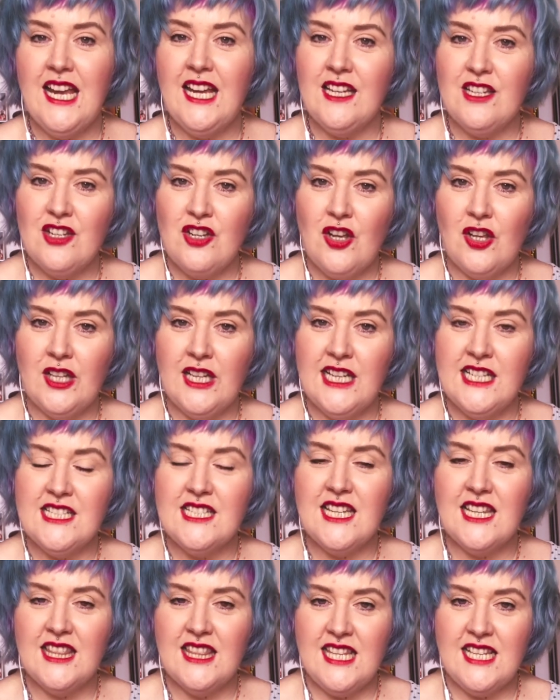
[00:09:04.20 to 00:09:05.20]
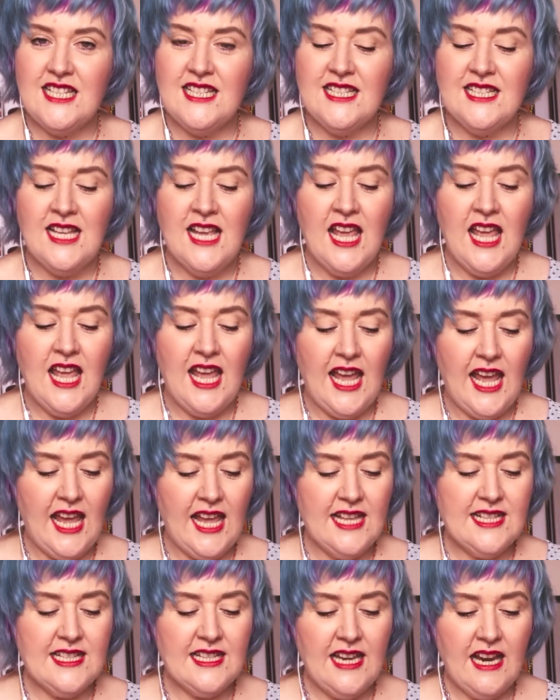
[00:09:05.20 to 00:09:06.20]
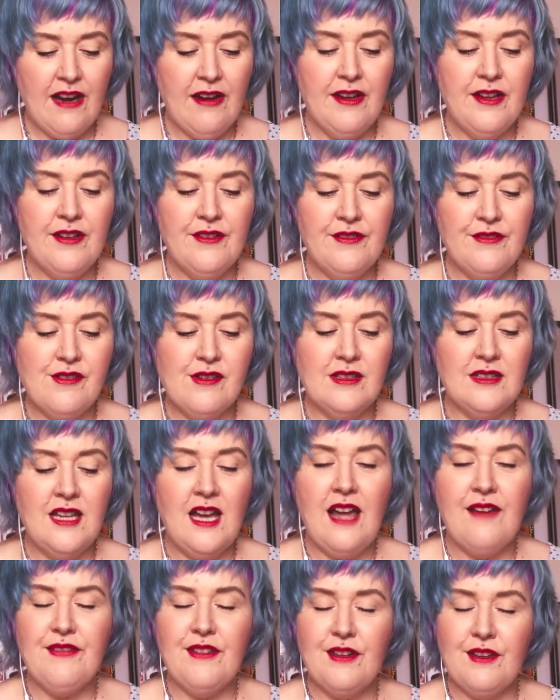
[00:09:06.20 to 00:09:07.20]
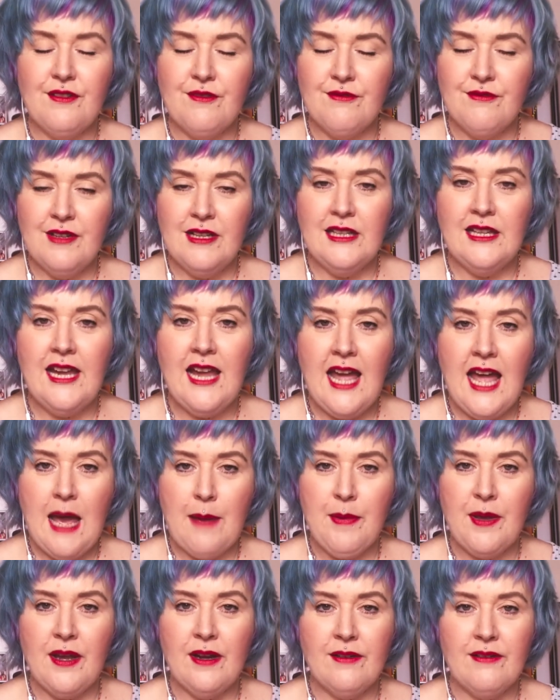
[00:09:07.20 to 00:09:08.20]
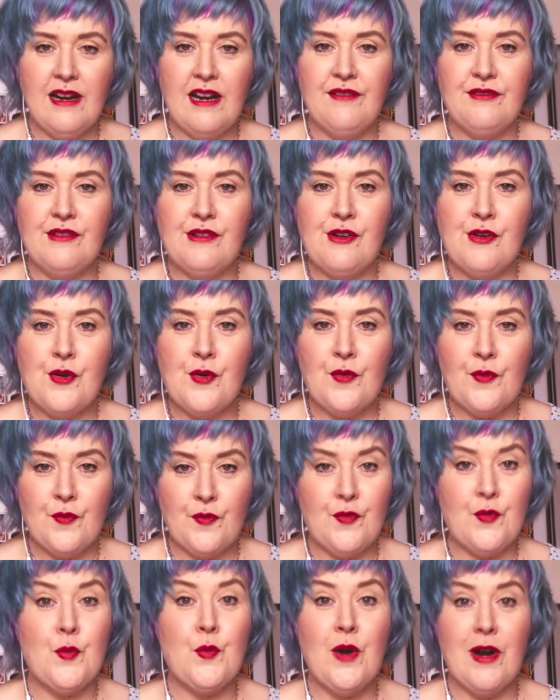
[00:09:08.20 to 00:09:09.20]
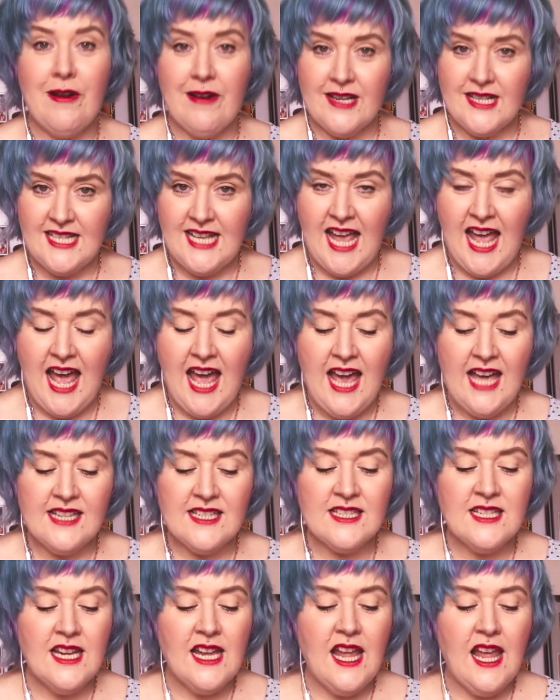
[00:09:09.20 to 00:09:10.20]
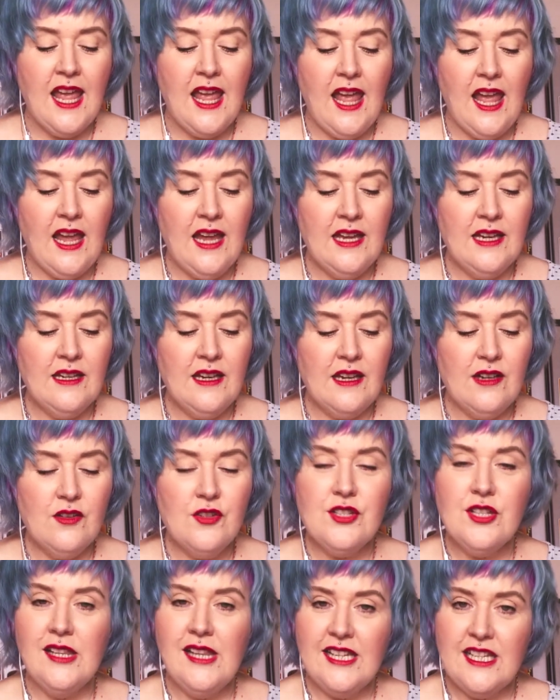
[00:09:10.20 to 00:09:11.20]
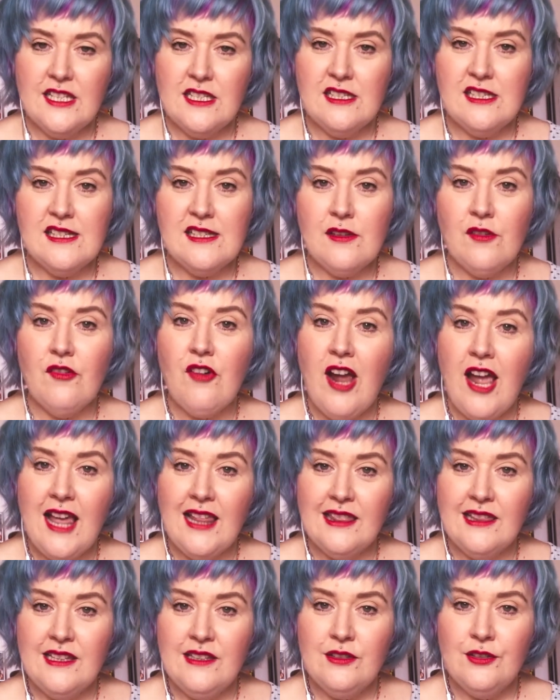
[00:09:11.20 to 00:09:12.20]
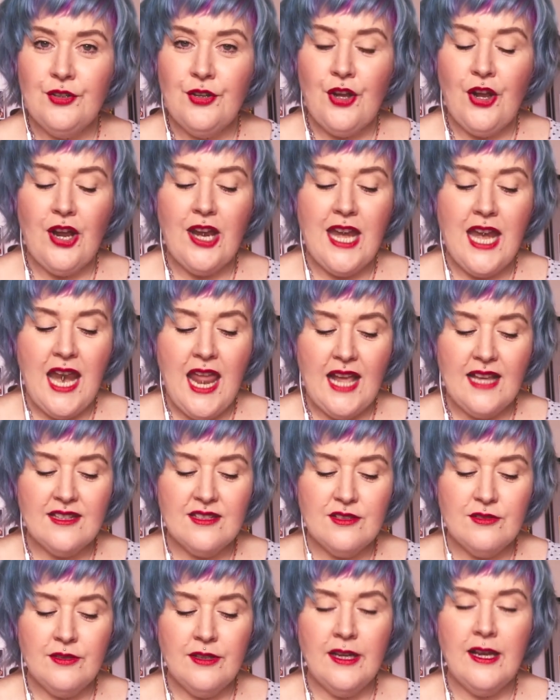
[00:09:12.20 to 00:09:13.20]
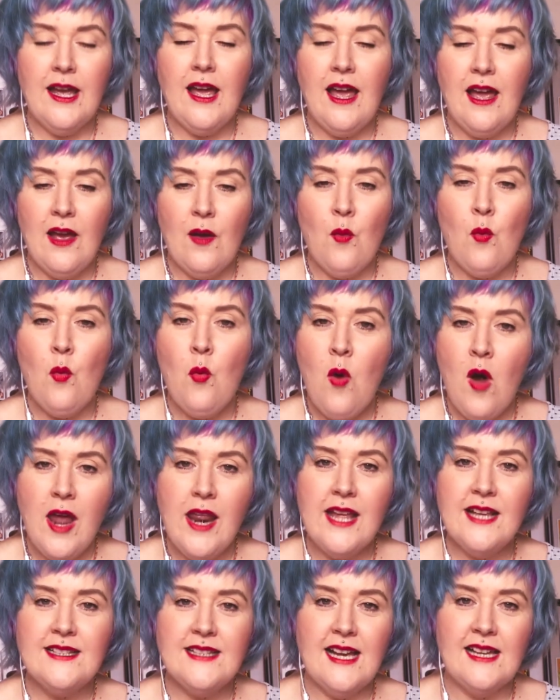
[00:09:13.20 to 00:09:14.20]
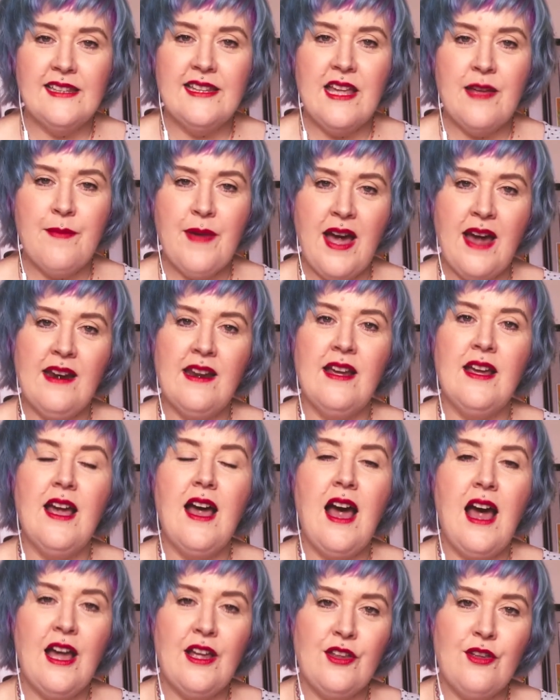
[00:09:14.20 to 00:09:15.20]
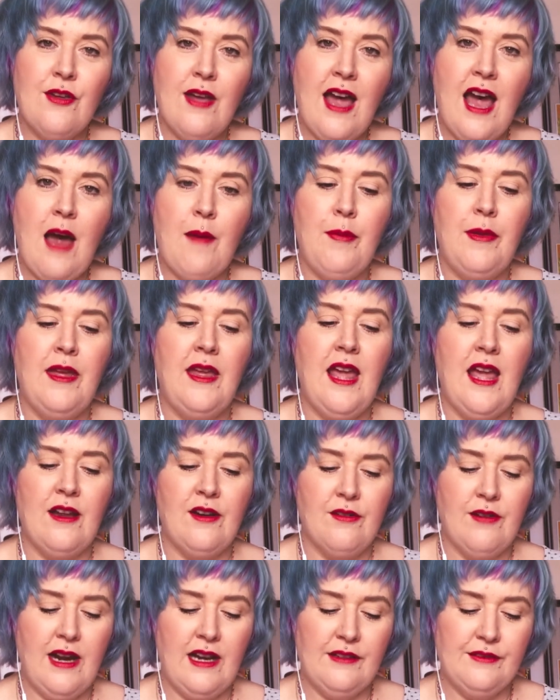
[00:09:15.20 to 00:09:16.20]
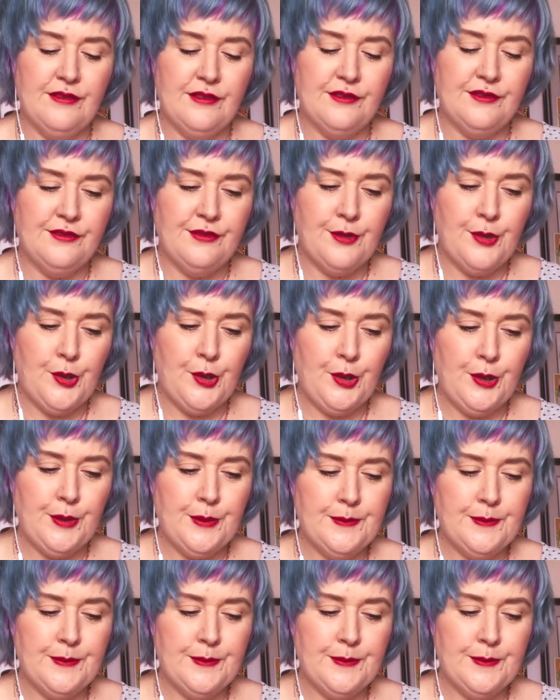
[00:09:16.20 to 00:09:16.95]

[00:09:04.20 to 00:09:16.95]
acknowledge that this is an area of your life that you're really happy and grateful for where it's at. And I'd also like you to just write a little note next to it. What exactly about it are you happy and grateful for?